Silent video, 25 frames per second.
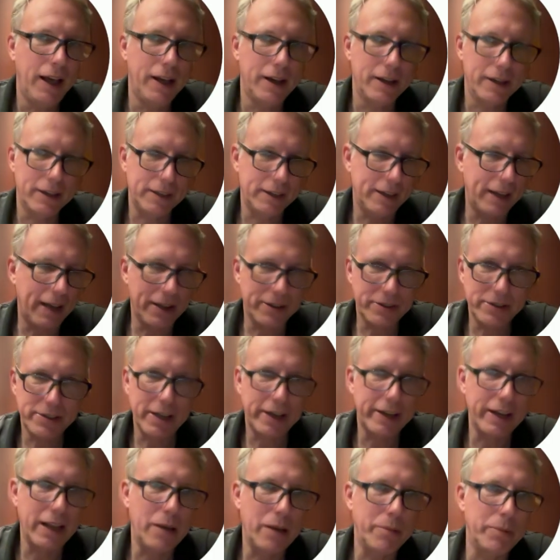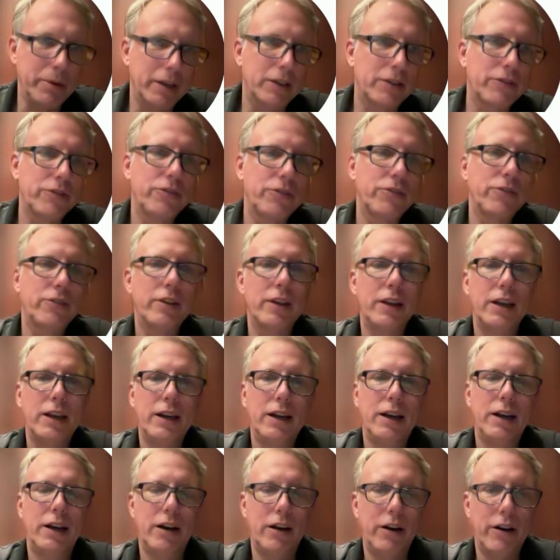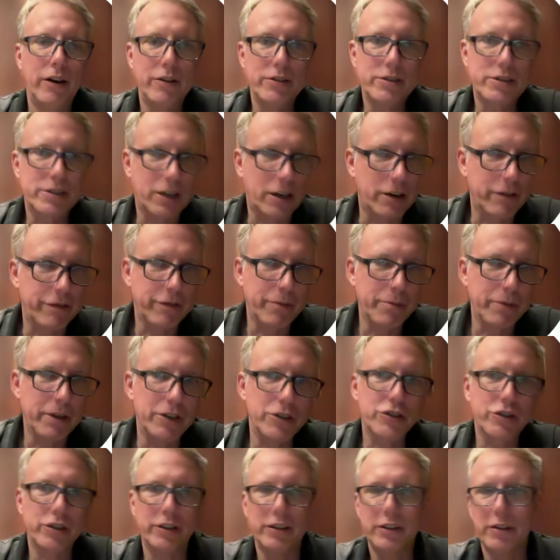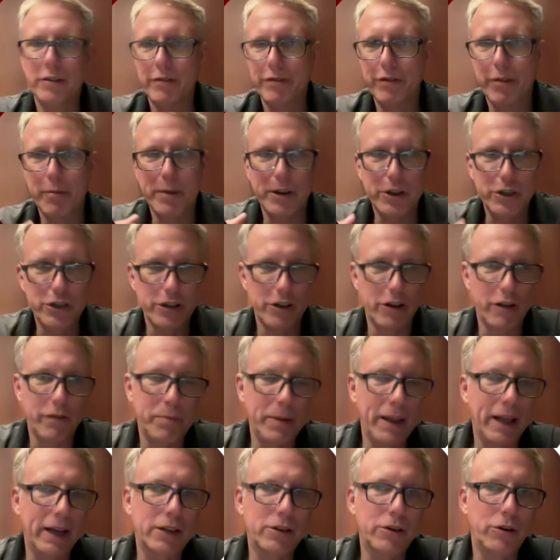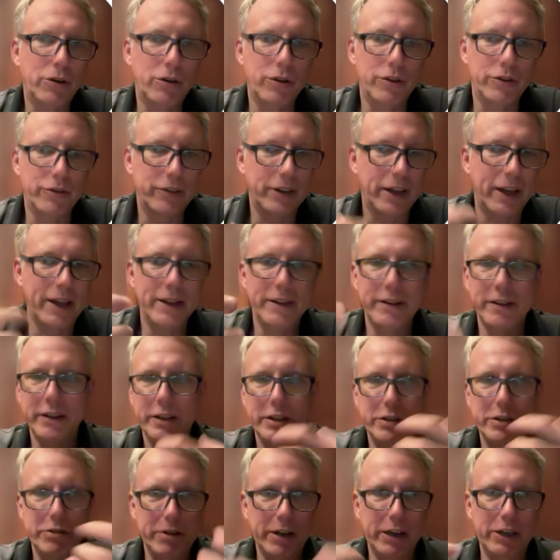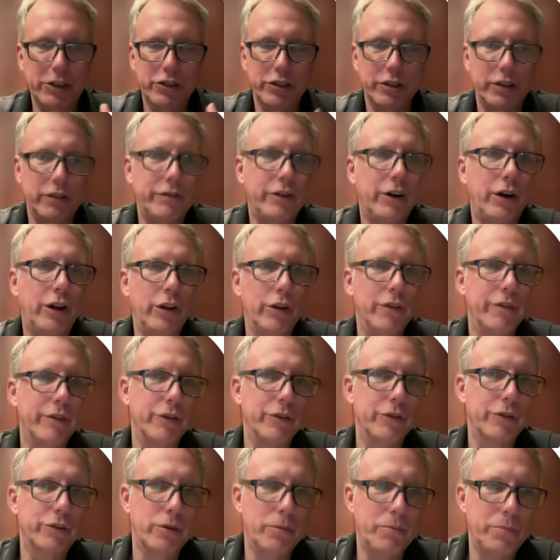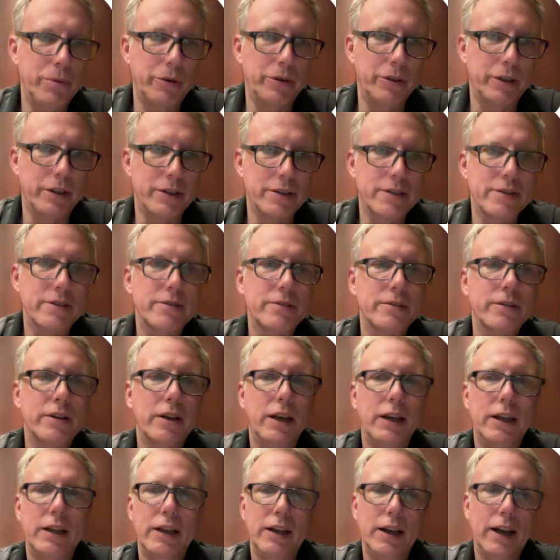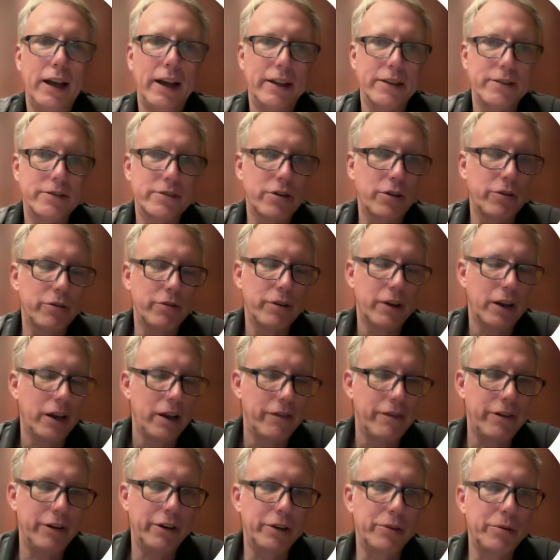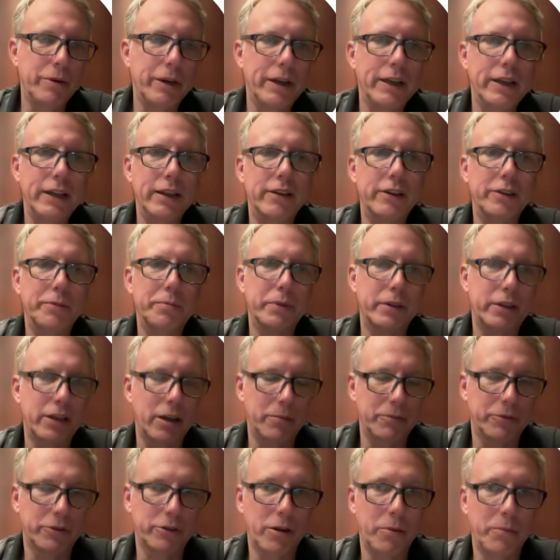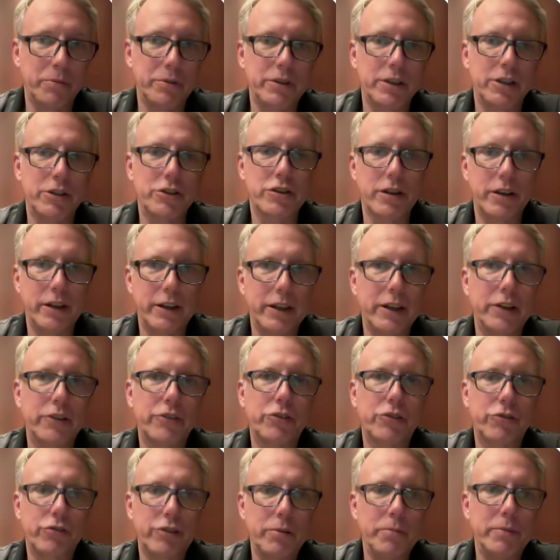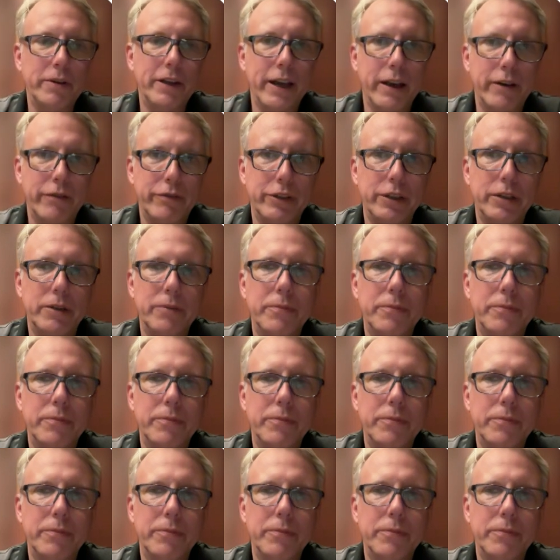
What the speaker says: gas dynamics, star formation of black holes, and the interaction of all of those components. And so very quickly this becomes computationally extremely heavy.